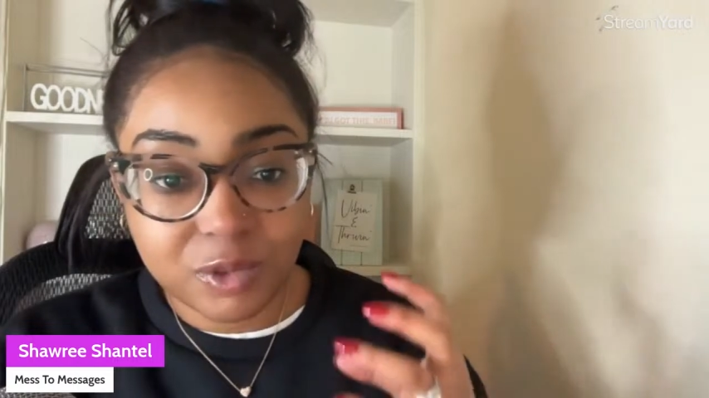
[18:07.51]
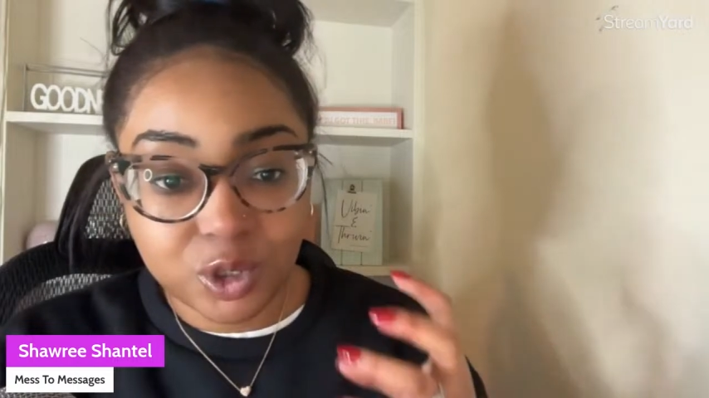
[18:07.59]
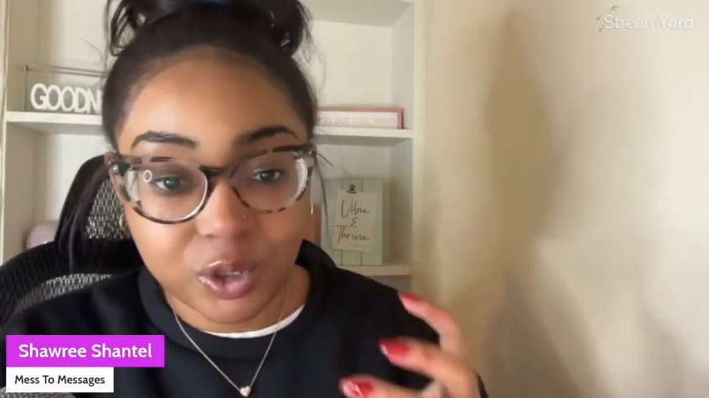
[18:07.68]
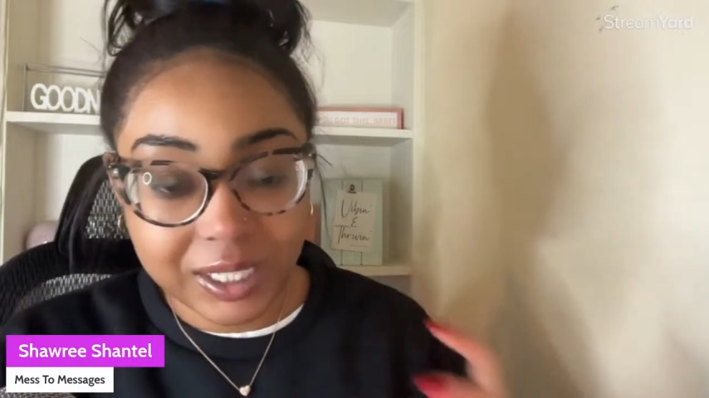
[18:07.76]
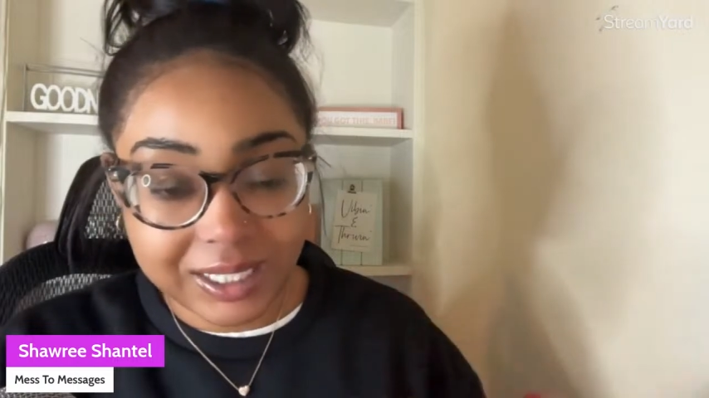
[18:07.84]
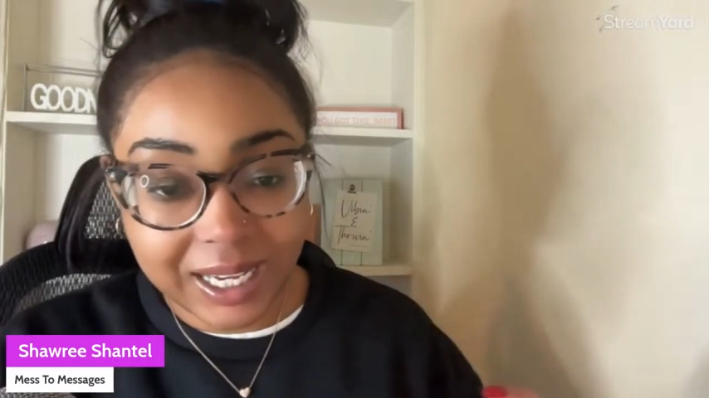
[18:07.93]
to
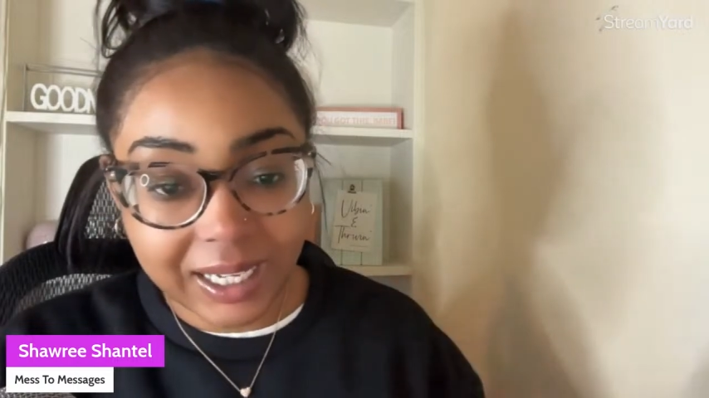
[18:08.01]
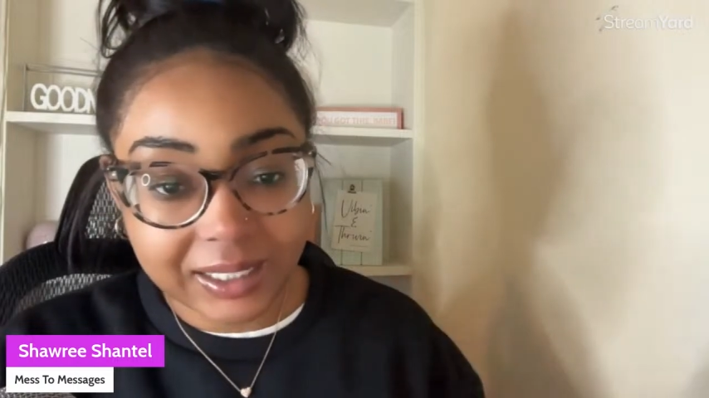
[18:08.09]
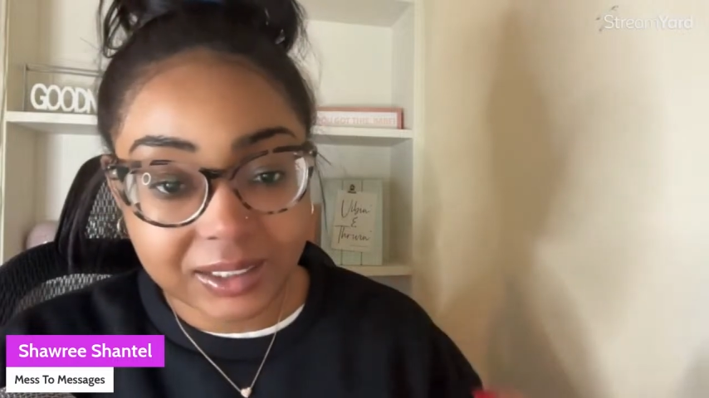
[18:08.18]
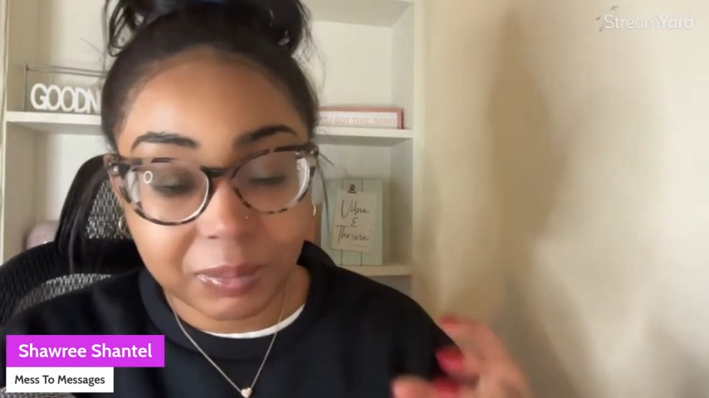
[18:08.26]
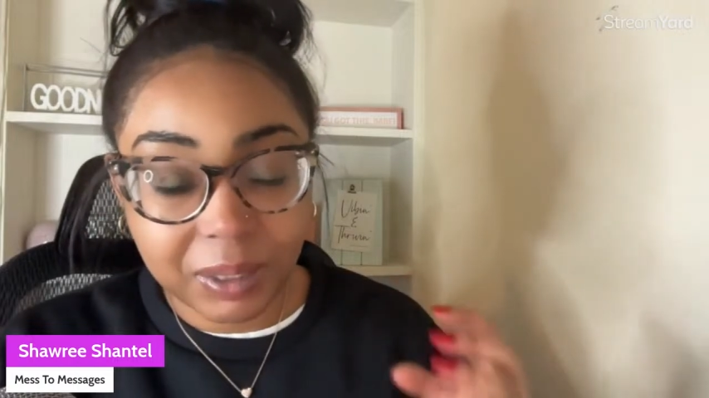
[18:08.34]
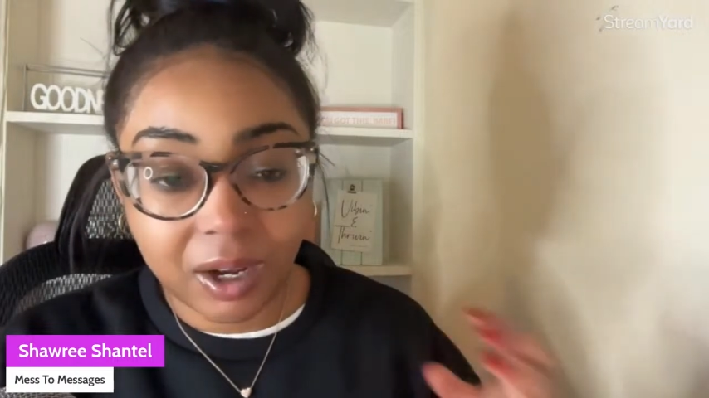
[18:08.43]

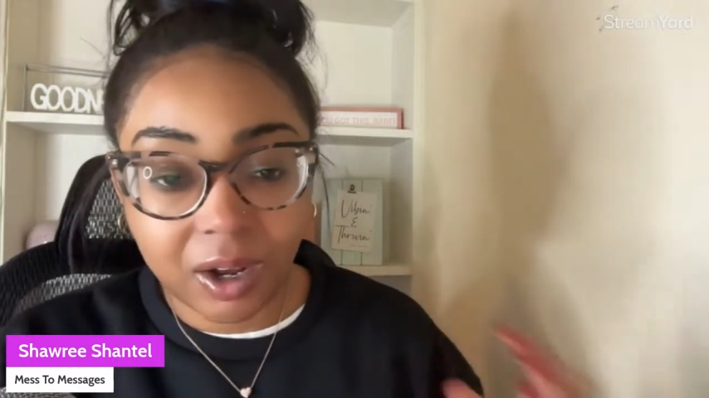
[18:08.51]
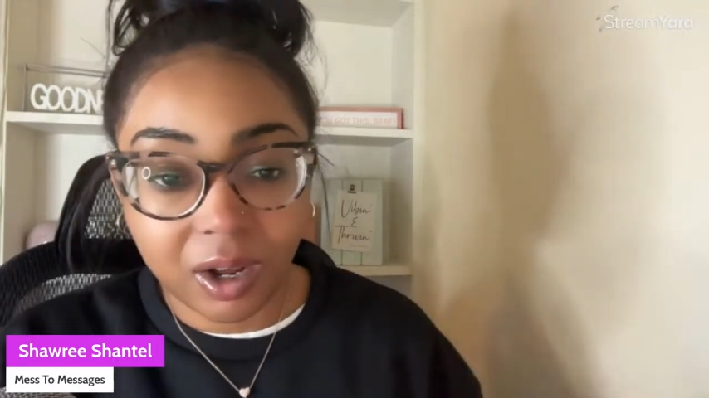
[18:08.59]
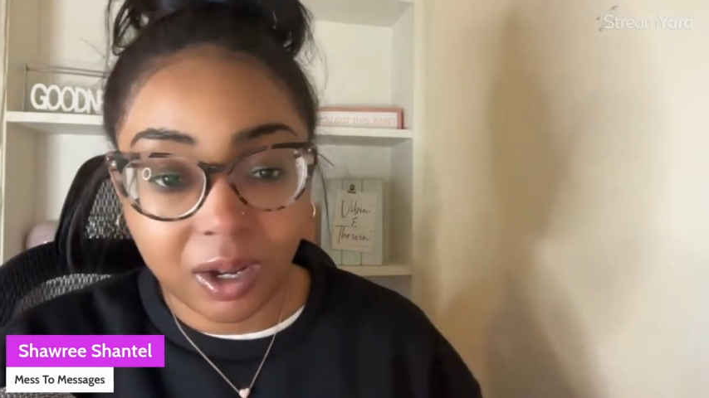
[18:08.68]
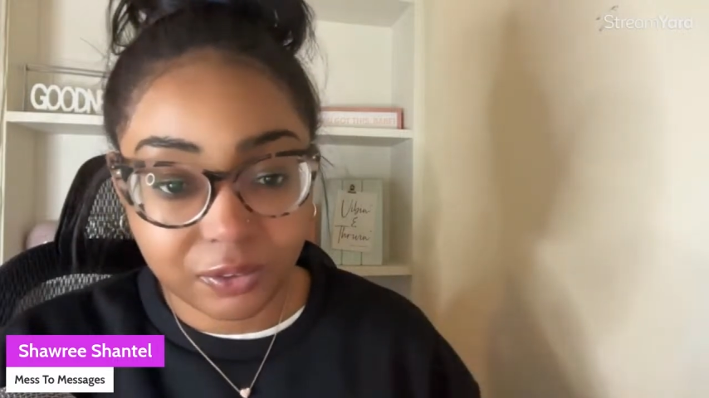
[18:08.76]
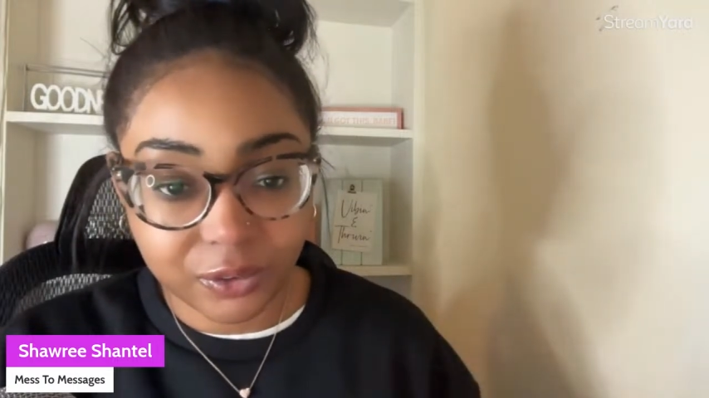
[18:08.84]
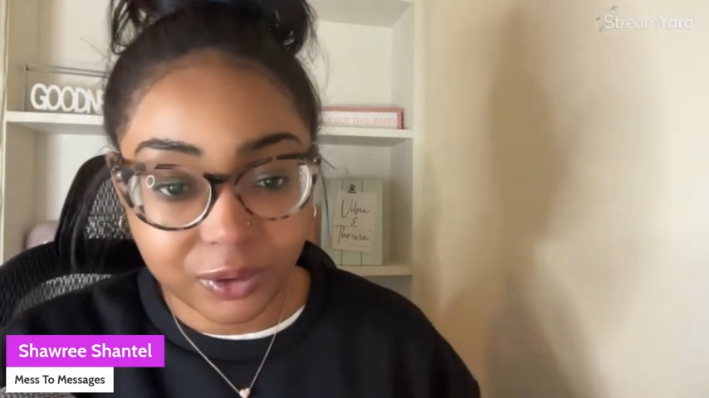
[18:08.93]
connect my
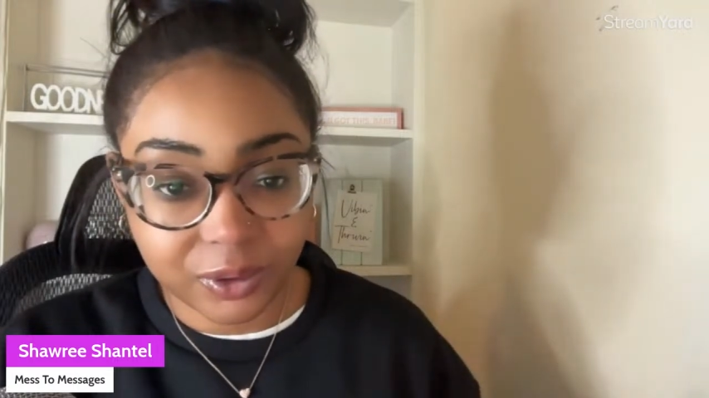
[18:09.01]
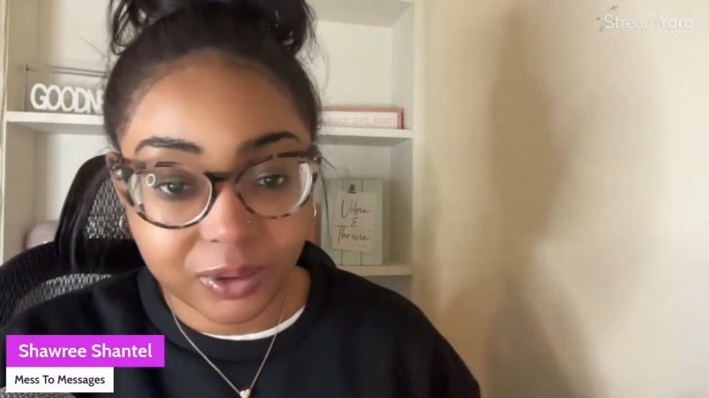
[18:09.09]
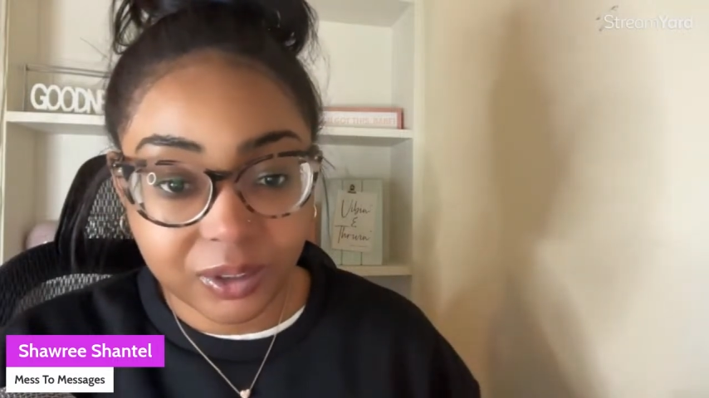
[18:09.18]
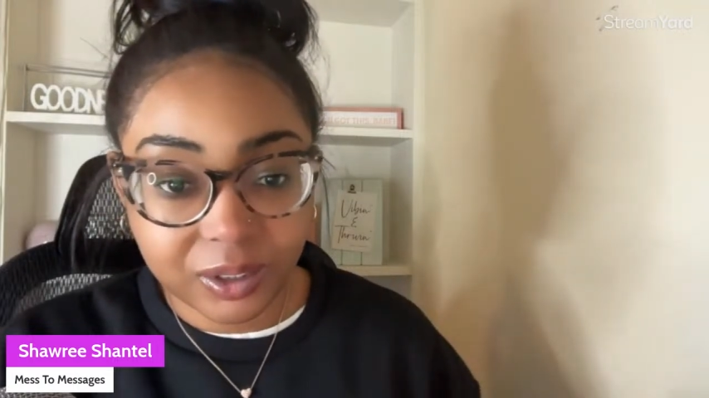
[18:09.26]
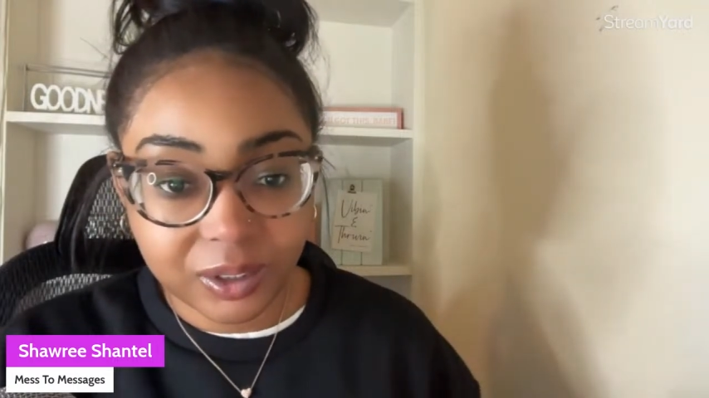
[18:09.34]
offer